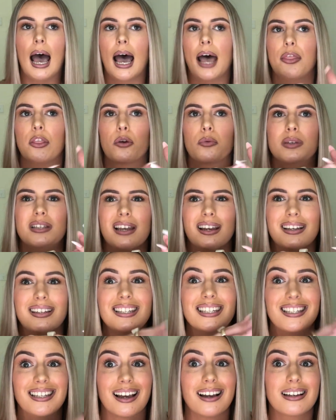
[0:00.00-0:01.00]
And there was like
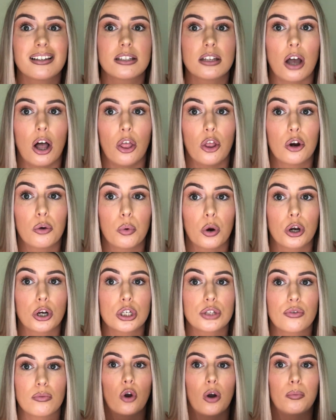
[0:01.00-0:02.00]
six other
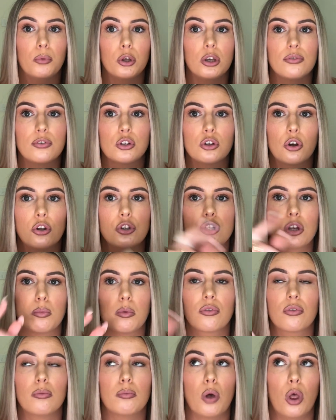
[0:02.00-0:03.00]
workers from Louis Vuitton. Some
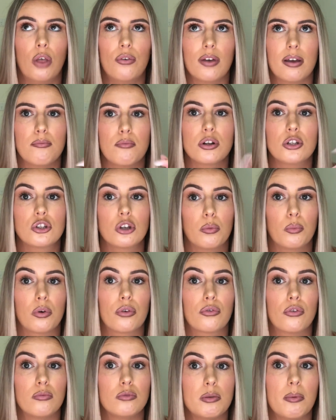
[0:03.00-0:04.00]
were from Mall of Emirates, some were
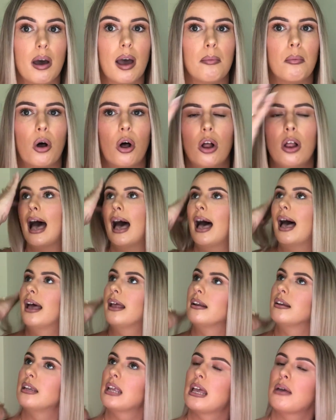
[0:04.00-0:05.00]
from Dubai Mall.
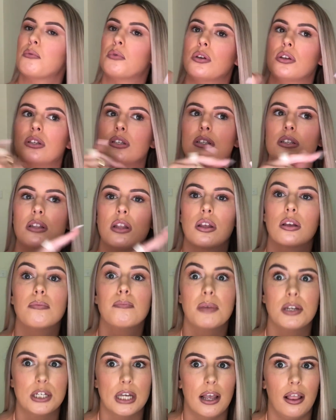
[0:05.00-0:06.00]
And it was,
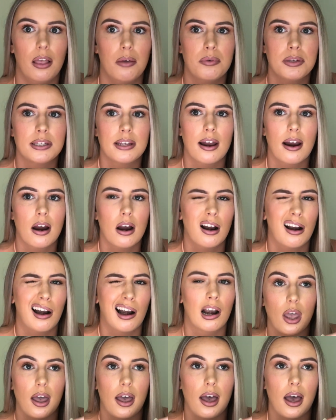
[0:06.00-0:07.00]
Magella was
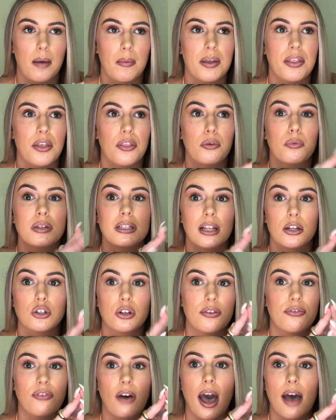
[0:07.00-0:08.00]
there. And then there was
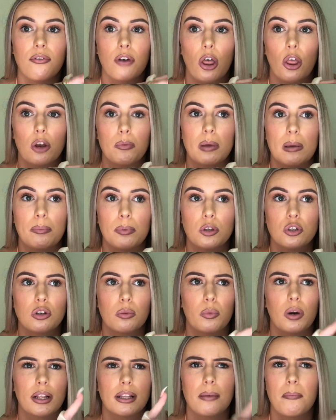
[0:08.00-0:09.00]
literally five other people.
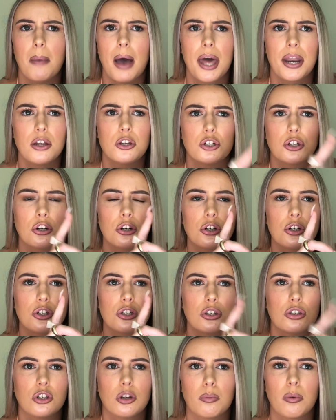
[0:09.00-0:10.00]
Some were like the managers,
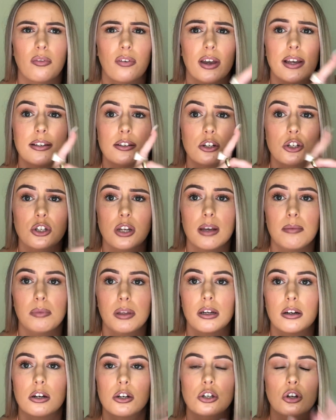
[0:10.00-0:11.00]
supervisors, team
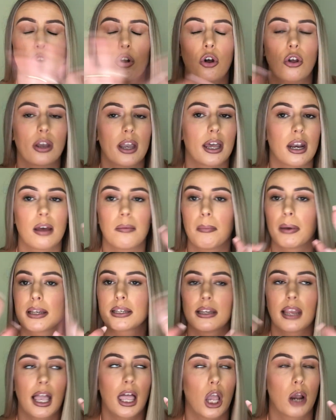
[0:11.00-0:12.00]
leaders, all kind of
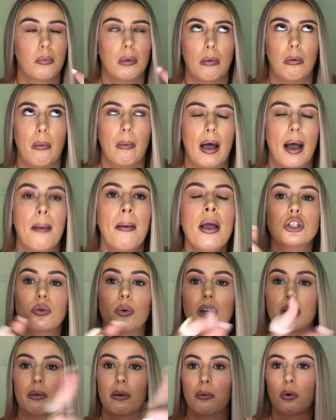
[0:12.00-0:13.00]
mixed together, blah, blah, blah.
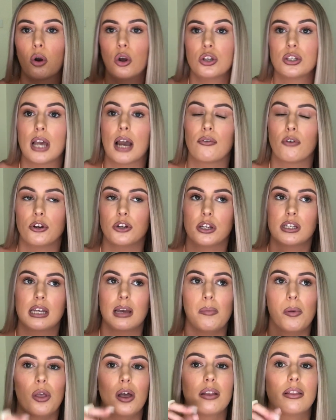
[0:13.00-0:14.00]
So anyway, we're all sat around a
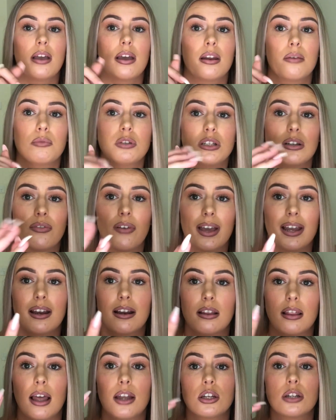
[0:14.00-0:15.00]
table and then it was
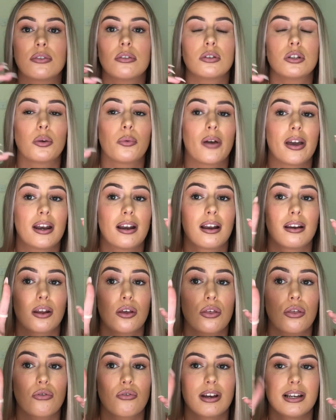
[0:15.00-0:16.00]
divided, the interview was divided
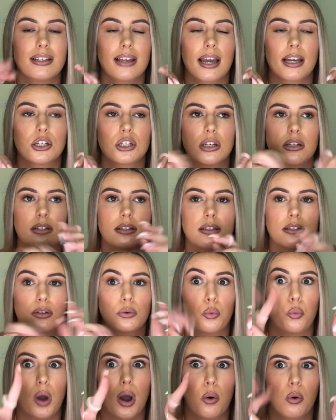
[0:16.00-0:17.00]
into three sections.
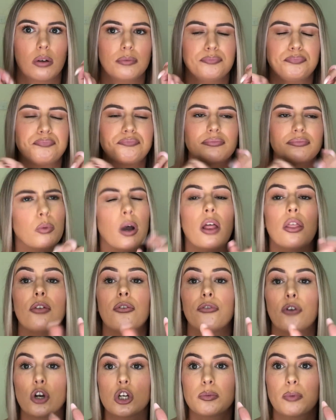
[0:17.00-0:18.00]
Wow. Well,
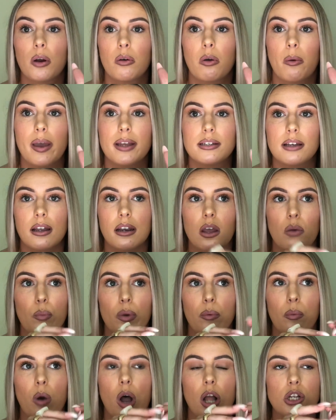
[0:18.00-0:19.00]
the first part we went on and
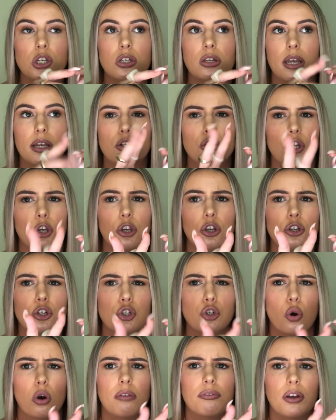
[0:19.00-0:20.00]
we watched like two
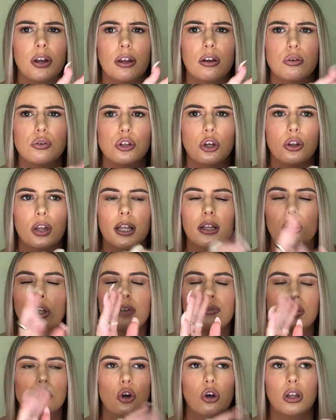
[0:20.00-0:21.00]
short videos on like Louis
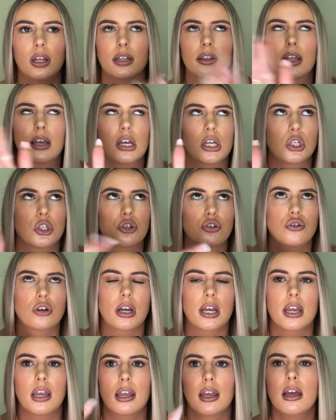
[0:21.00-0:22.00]
Vuitton, like the
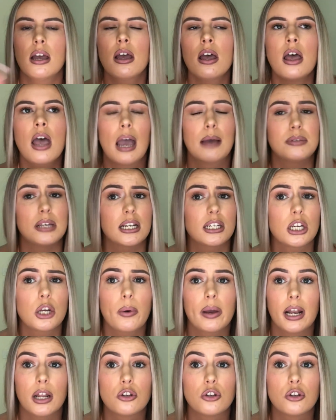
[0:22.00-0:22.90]
history. It was actually quite